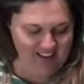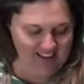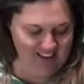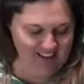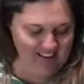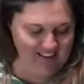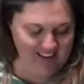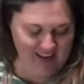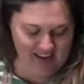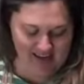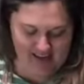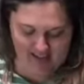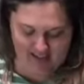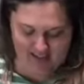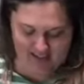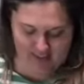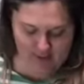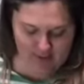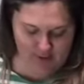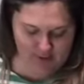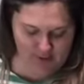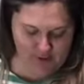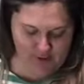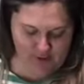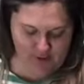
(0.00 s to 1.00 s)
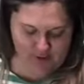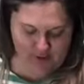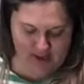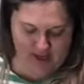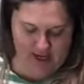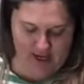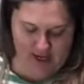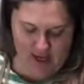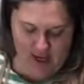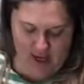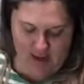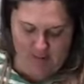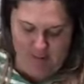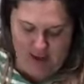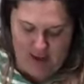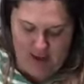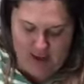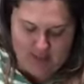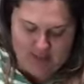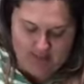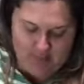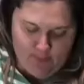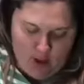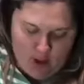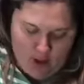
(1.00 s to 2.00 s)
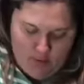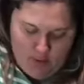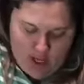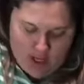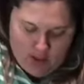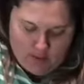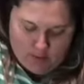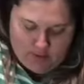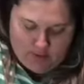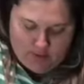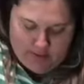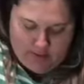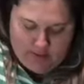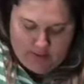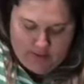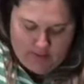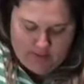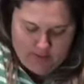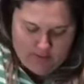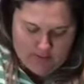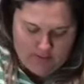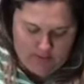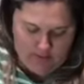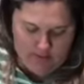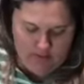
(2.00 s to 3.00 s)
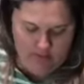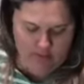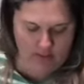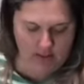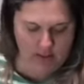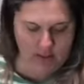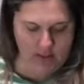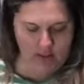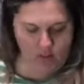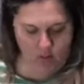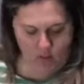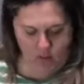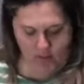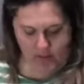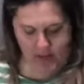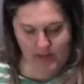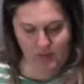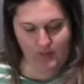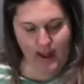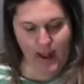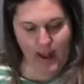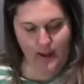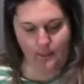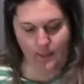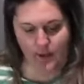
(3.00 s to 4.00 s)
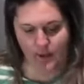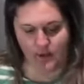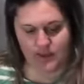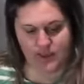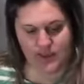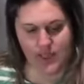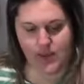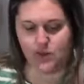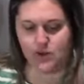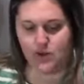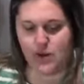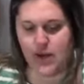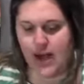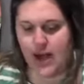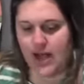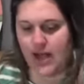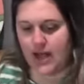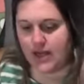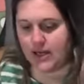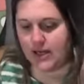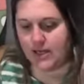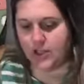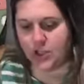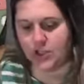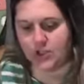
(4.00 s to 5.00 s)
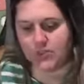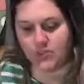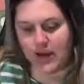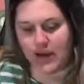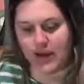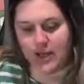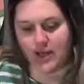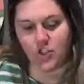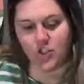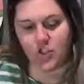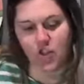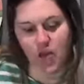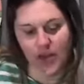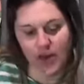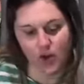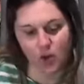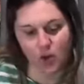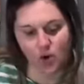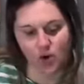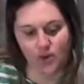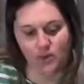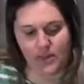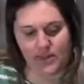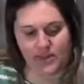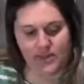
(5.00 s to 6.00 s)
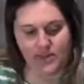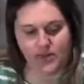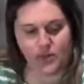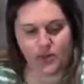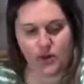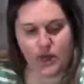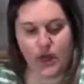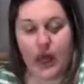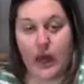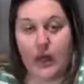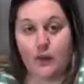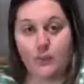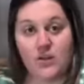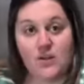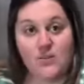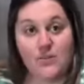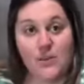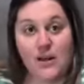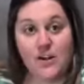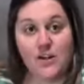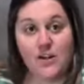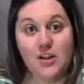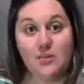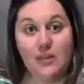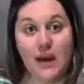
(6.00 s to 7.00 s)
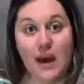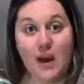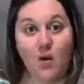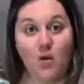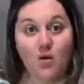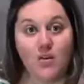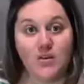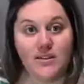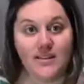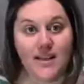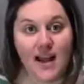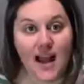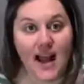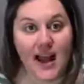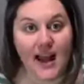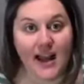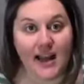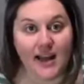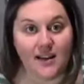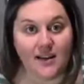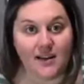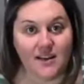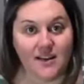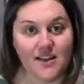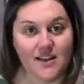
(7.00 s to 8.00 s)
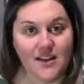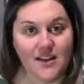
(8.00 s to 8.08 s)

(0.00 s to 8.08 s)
That is the truth. I cannot make small bows. We made rag bows the other day, and I just made it ginormous. It was bigger than my whole sign.